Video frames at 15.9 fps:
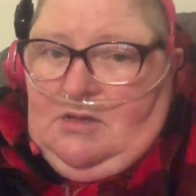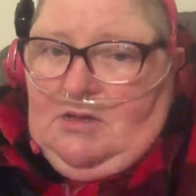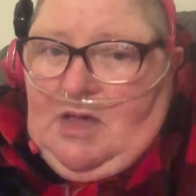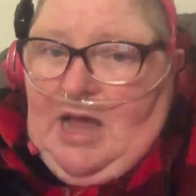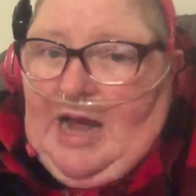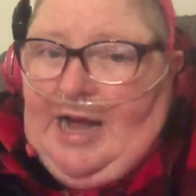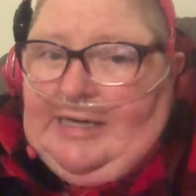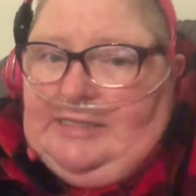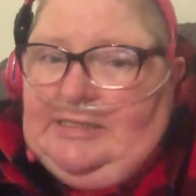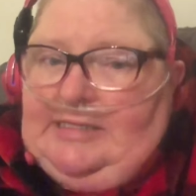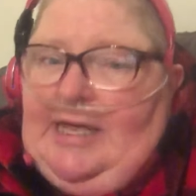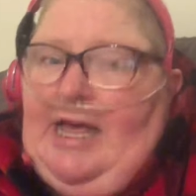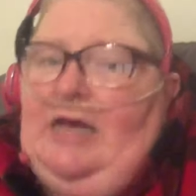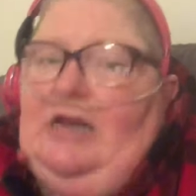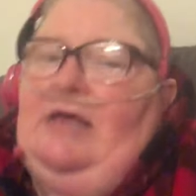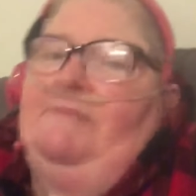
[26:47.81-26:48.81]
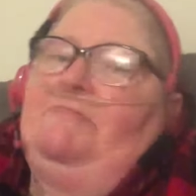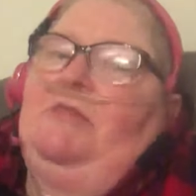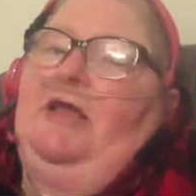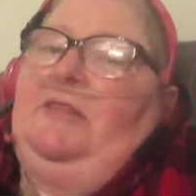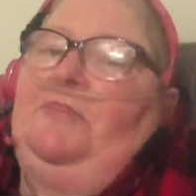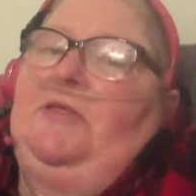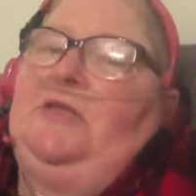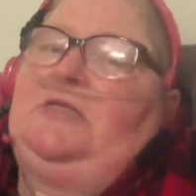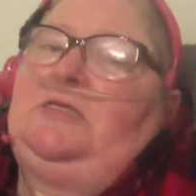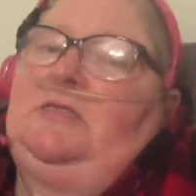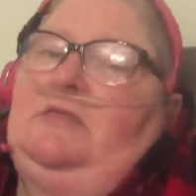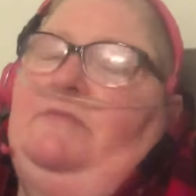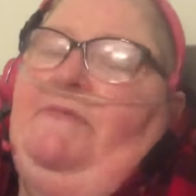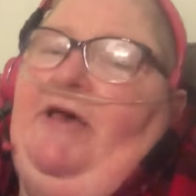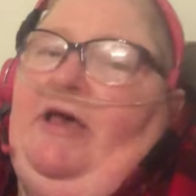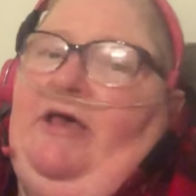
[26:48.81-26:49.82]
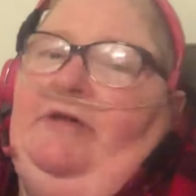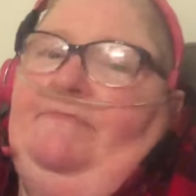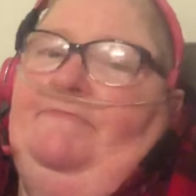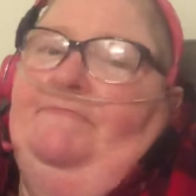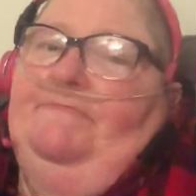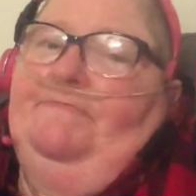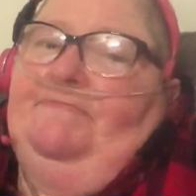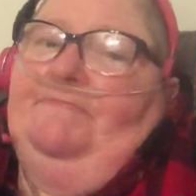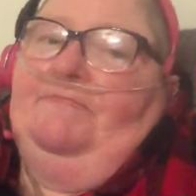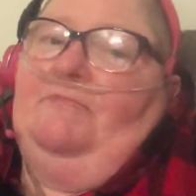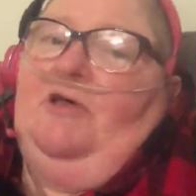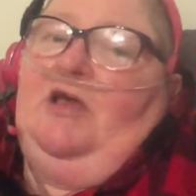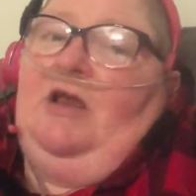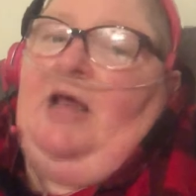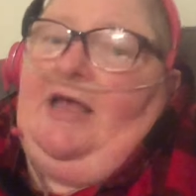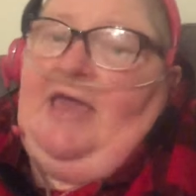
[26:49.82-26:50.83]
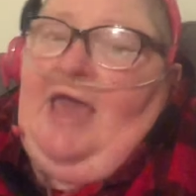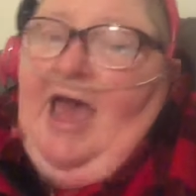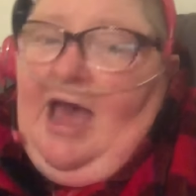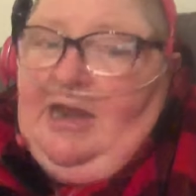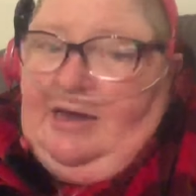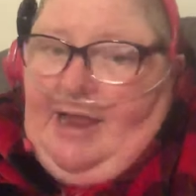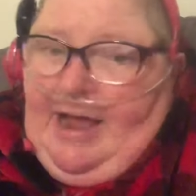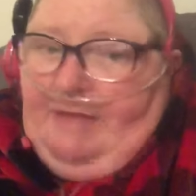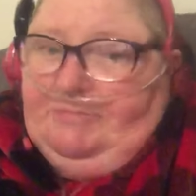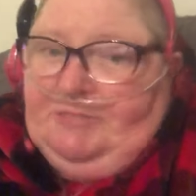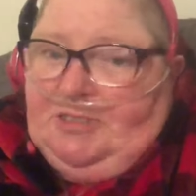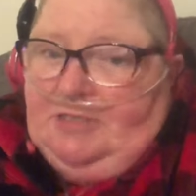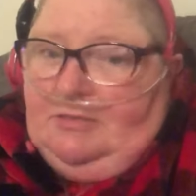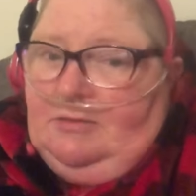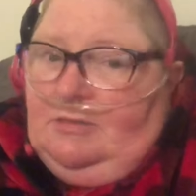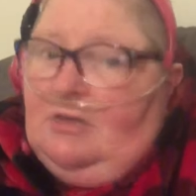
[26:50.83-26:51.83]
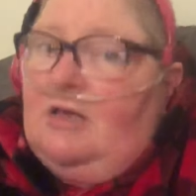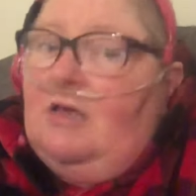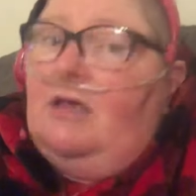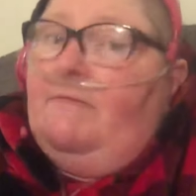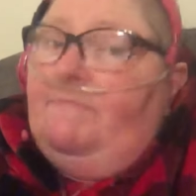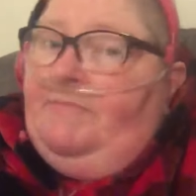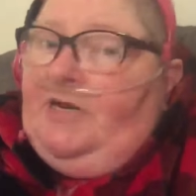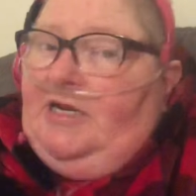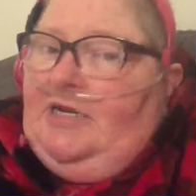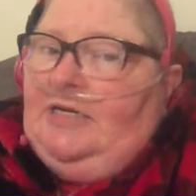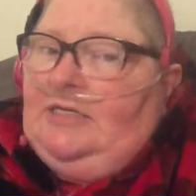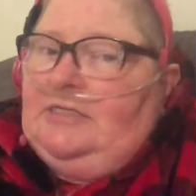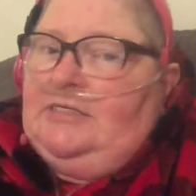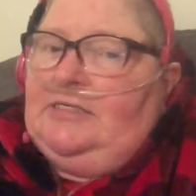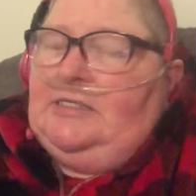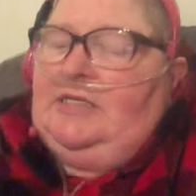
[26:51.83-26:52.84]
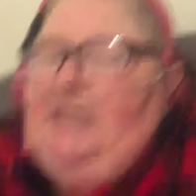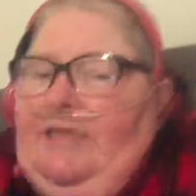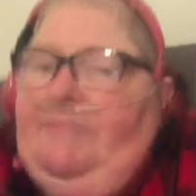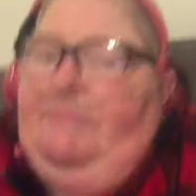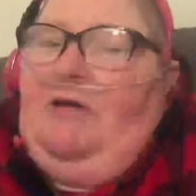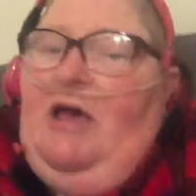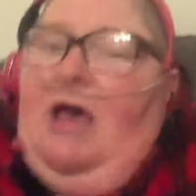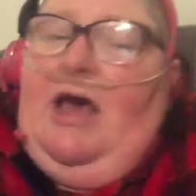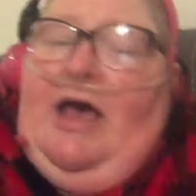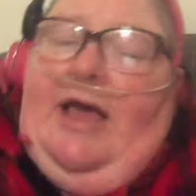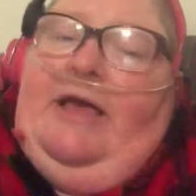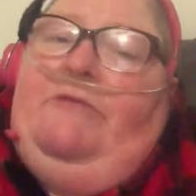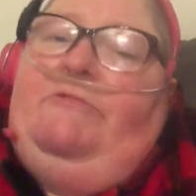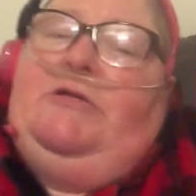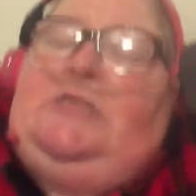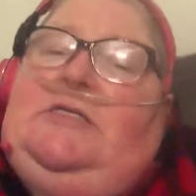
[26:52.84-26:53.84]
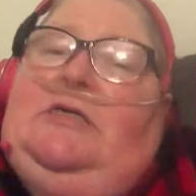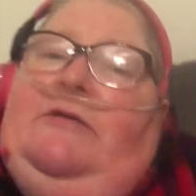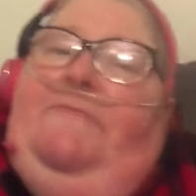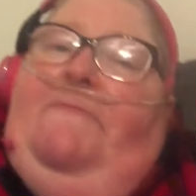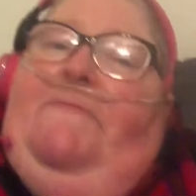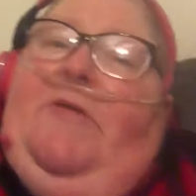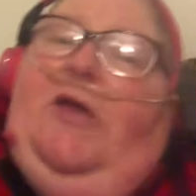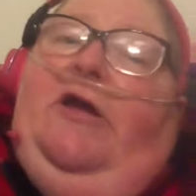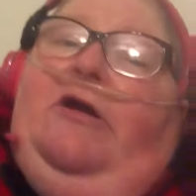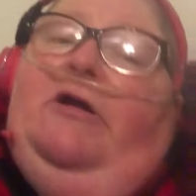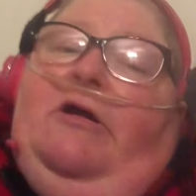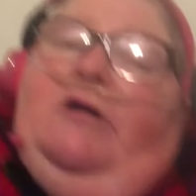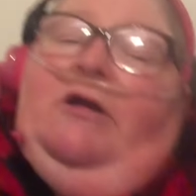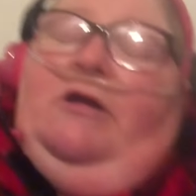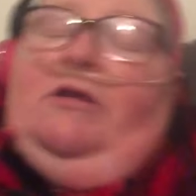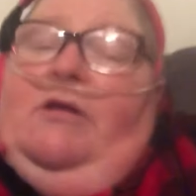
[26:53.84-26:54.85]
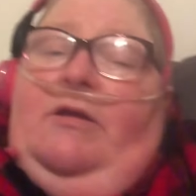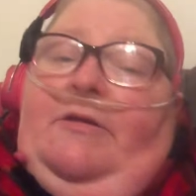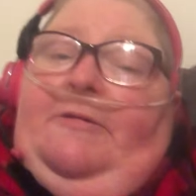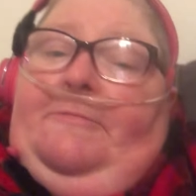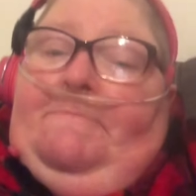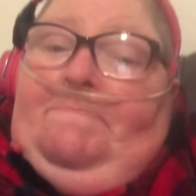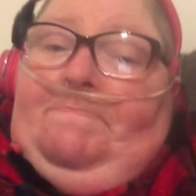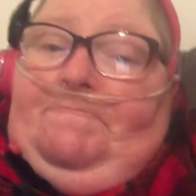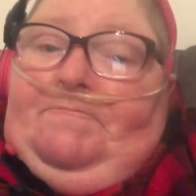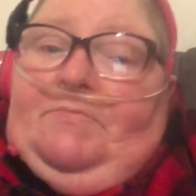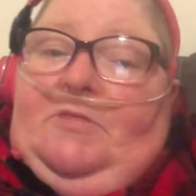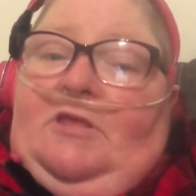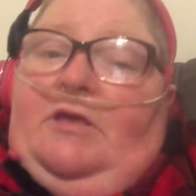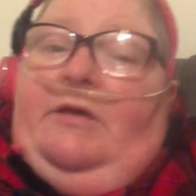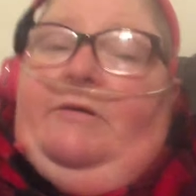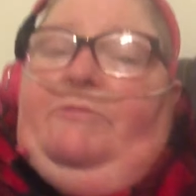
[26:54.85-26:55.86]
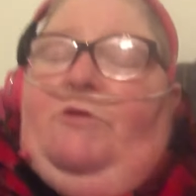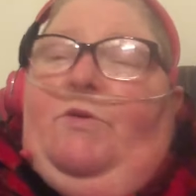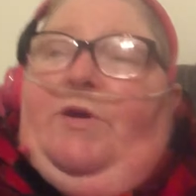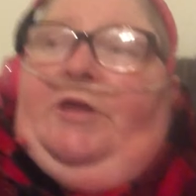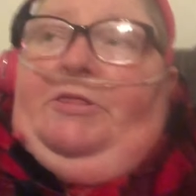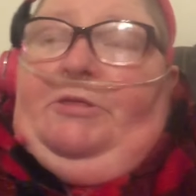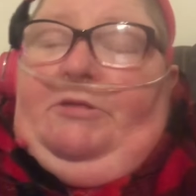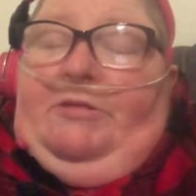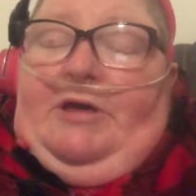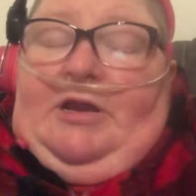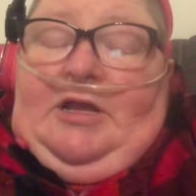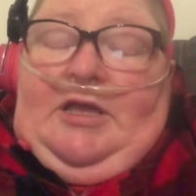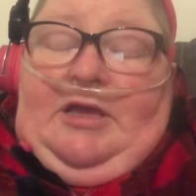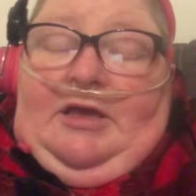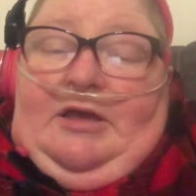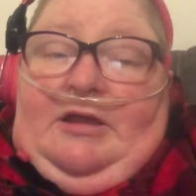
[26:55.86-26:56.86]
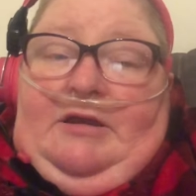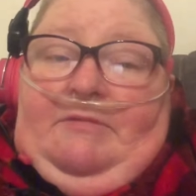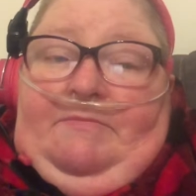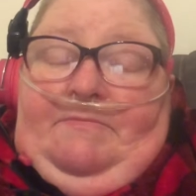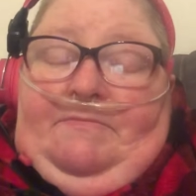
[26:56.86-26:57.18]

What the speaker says: I sat up like this in the bed. And I catnapped, but I didn't sleep. I was in fear of going through that again.